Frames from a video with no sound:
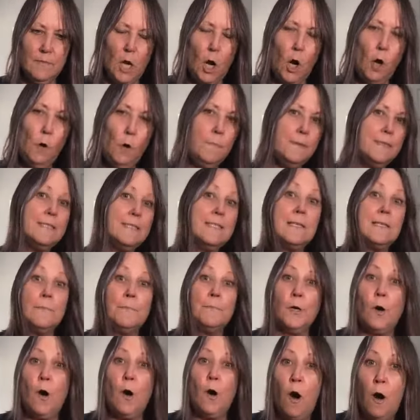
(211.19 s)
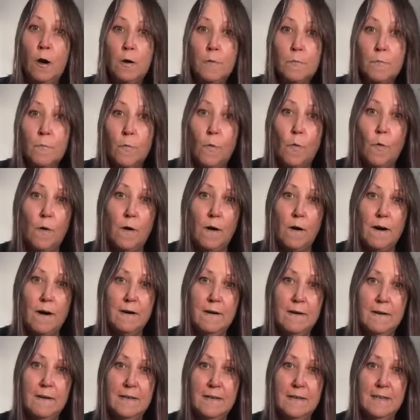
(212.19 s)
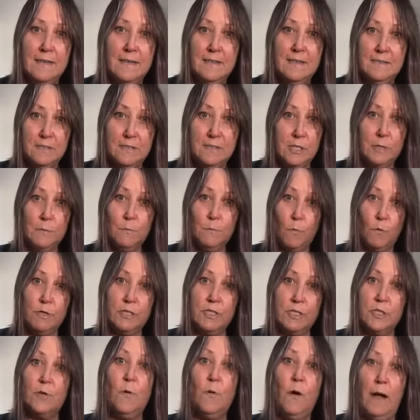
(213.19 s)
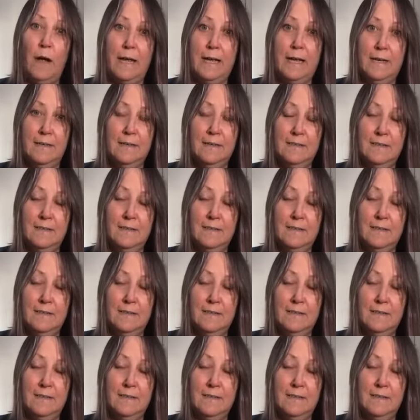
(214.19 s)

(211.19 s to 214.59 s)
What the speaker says: opens up your heart more to more joy.